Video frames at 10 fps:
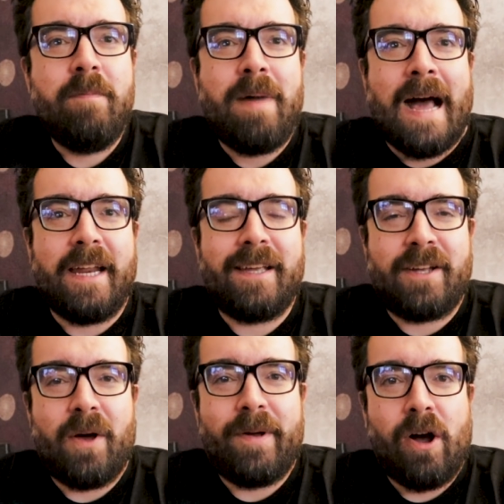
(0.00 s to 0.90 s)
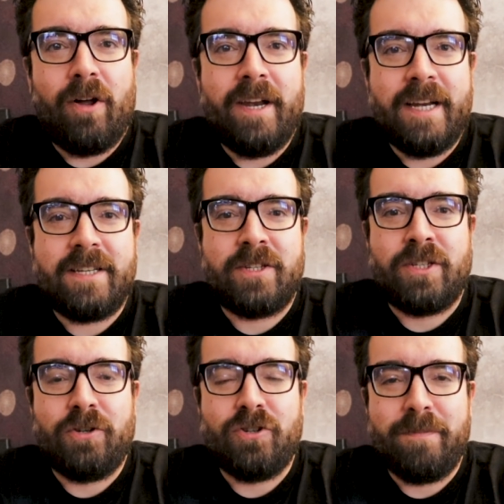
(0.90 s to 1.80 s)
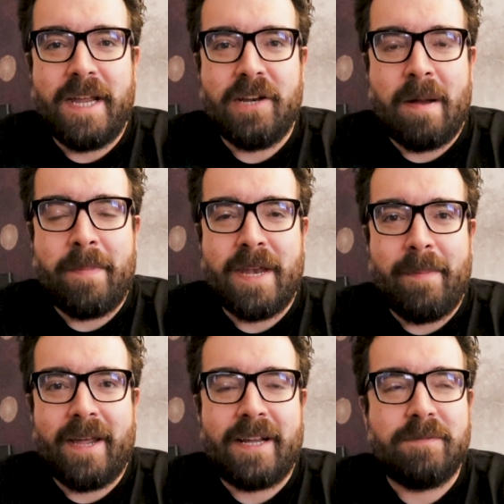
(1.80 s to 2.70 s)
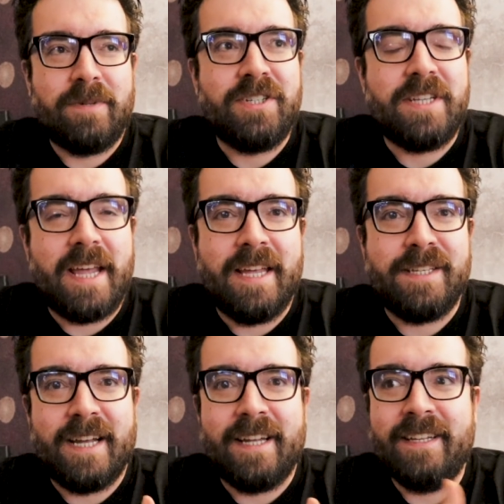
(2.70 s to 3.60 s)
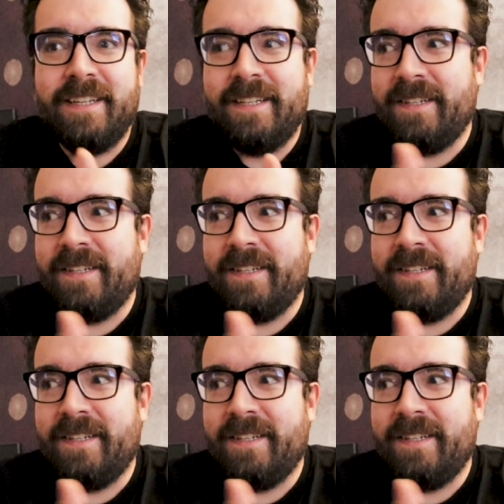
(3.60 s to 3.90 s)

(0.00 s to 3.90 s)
panic going on, and it's a social media epidemic as much as it is a